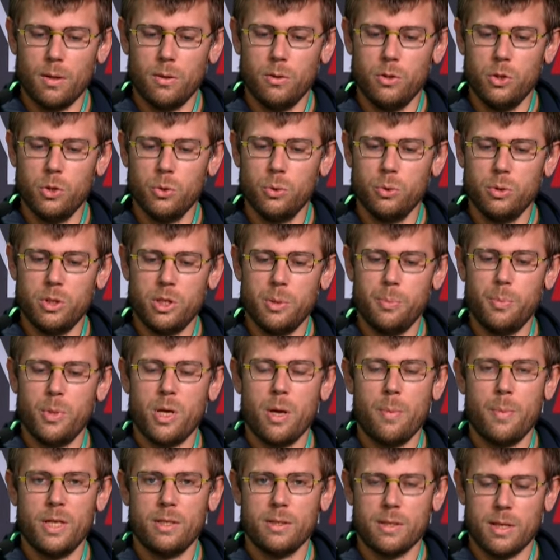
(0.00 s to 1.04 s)
new
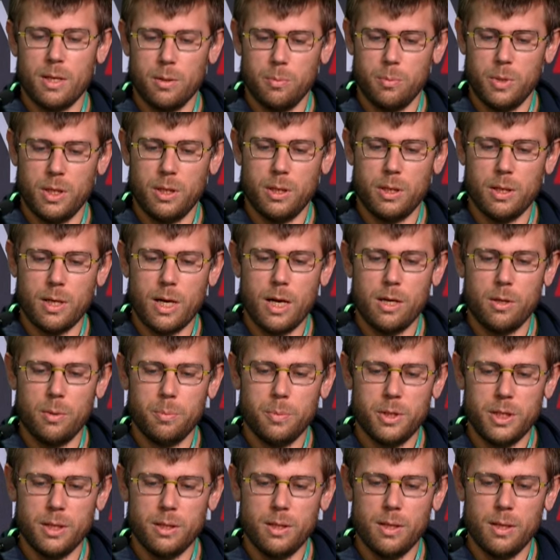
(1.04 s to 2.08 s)
TPMS can be
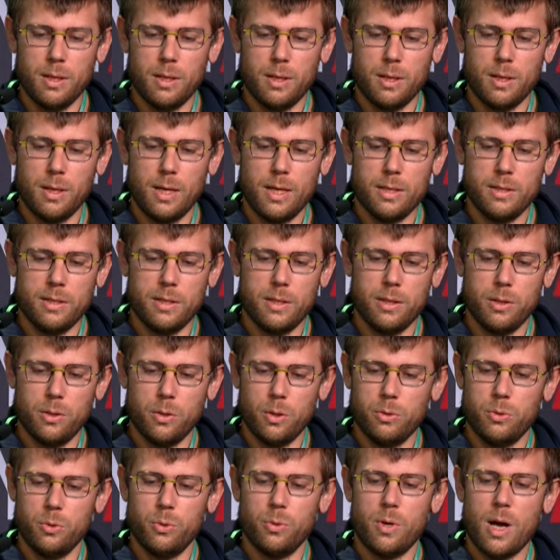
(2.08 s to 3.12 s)
adopted. Let's see
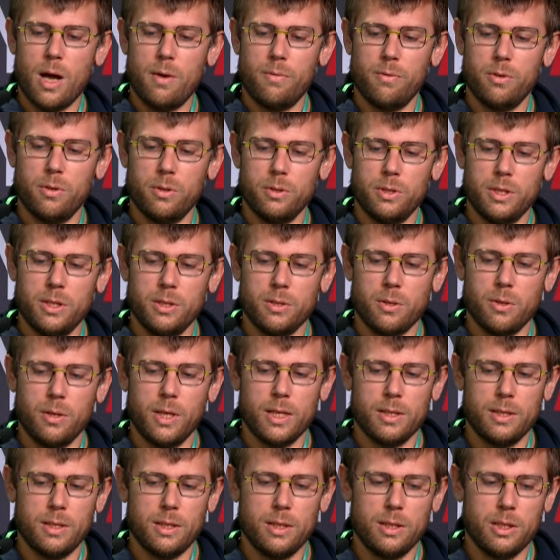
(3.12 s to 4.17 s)
how to have a
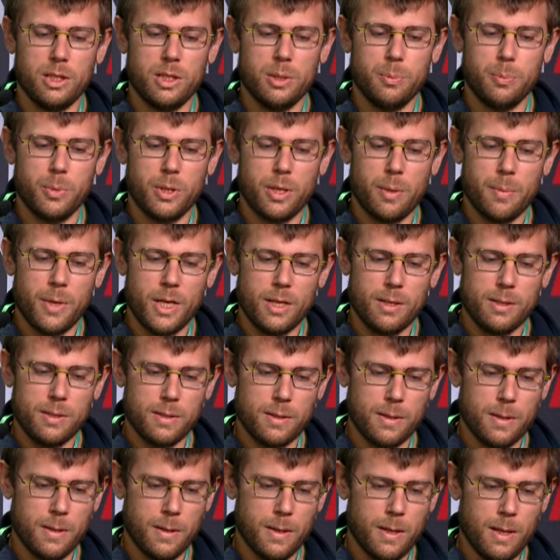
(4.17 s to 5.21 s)
disconnected
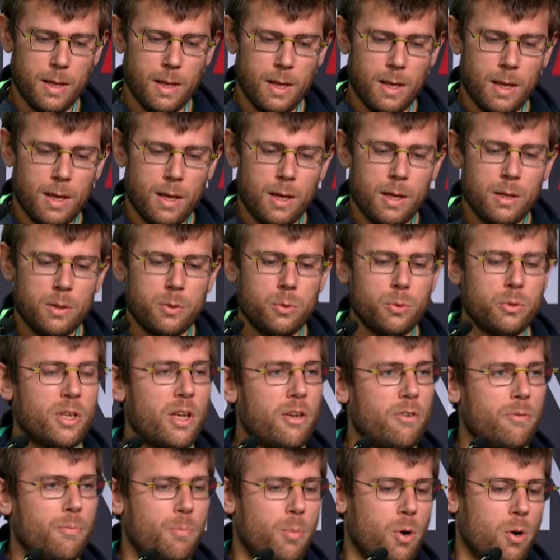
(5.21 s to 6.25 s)
TPMS. To
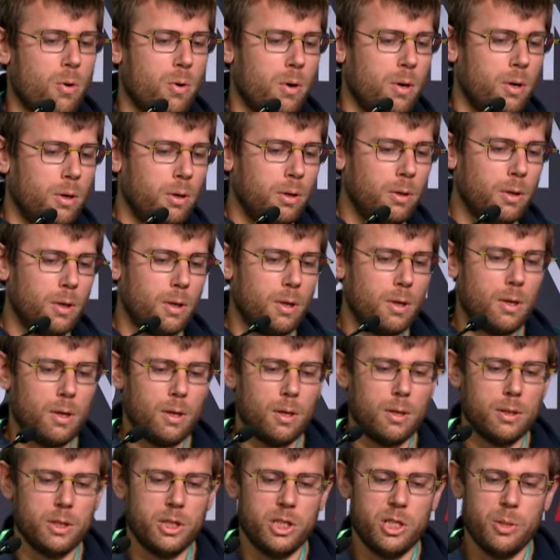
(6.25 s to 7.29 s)
save power,
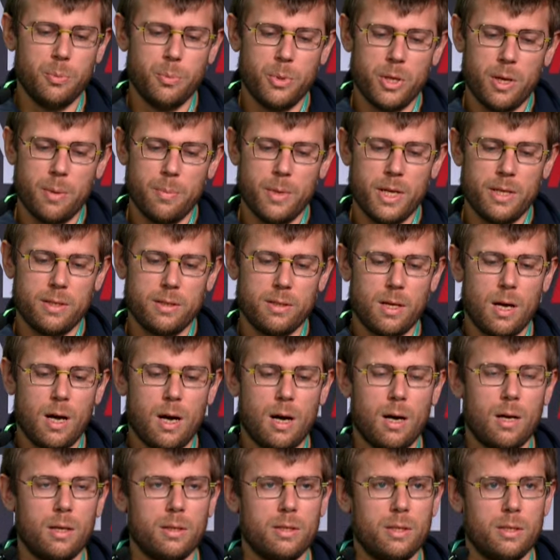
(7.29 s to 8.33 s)
TPMS
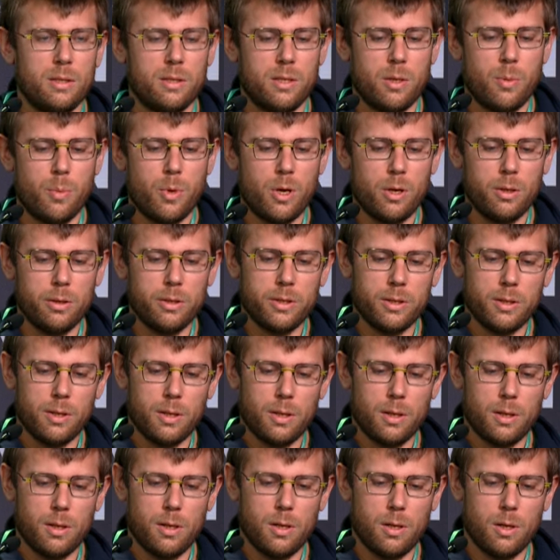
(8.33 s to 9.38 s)
are disabled
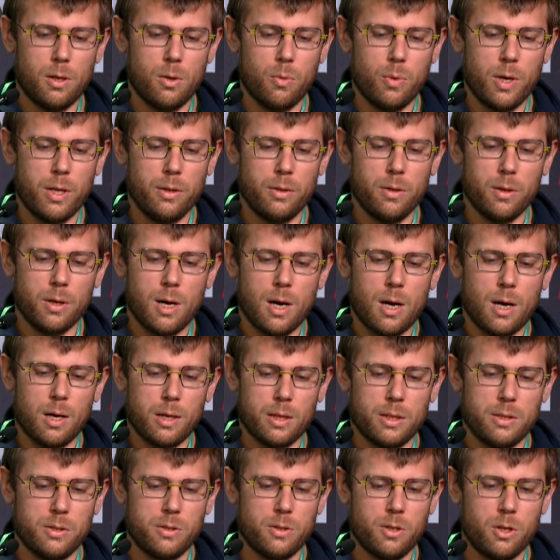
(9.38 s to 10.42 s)
when the
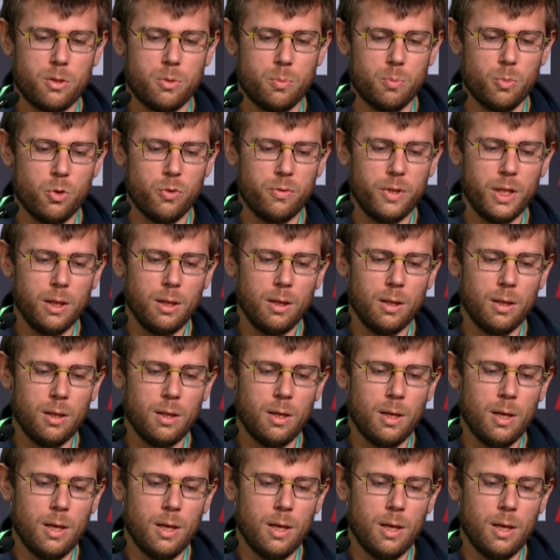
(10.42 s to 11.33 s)
car is not moving.